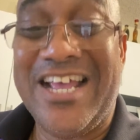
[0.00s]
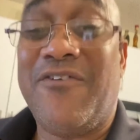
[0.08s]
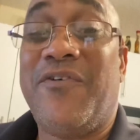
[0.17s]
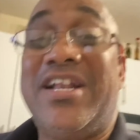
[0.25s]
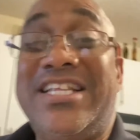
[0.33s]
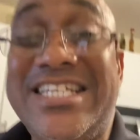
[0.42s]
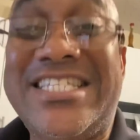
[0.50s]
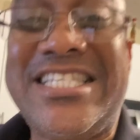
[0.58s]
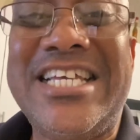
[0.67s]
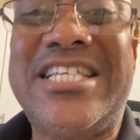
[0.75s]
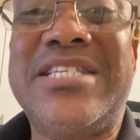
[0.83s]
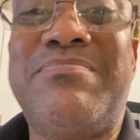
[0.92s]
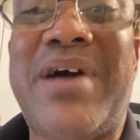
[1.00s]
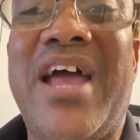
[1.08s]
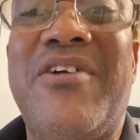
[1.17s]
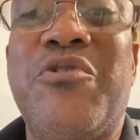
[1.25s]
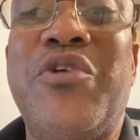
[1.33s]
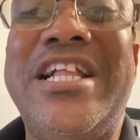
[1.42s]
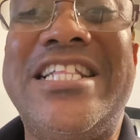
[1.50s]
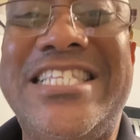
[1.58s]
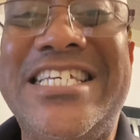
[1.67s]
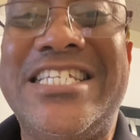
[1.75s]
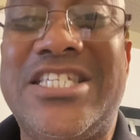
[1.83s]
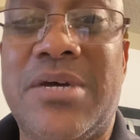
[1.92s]
Well, these teeth is my real
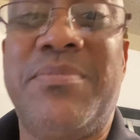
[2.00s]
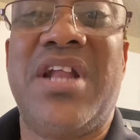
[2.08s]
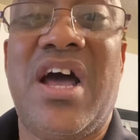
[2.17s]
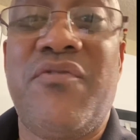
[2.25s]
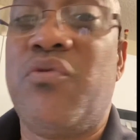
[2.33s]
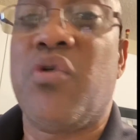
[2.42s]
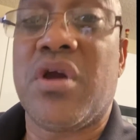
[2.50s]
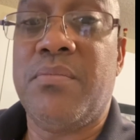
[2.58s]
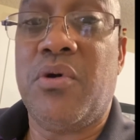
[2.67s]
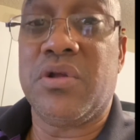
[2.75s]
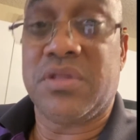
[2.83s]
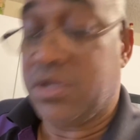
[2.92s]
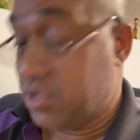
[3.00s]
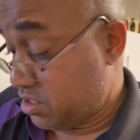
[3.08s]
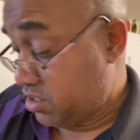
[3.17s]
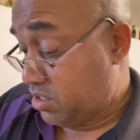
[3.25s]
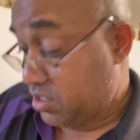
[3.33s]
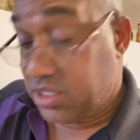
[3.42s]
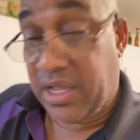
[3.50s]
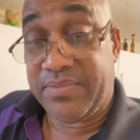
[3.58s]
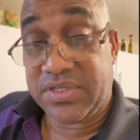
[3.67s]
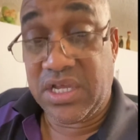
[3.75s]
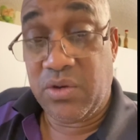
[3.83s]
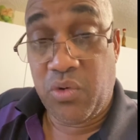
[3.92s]
teeth, so I don't have to worry about them.
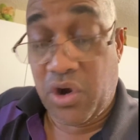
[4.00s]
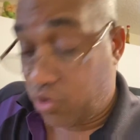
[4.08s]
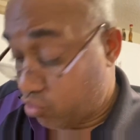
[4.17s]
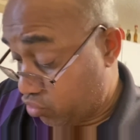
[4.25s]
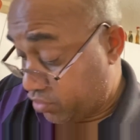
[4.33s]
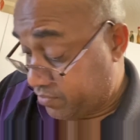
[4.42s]
Still work good.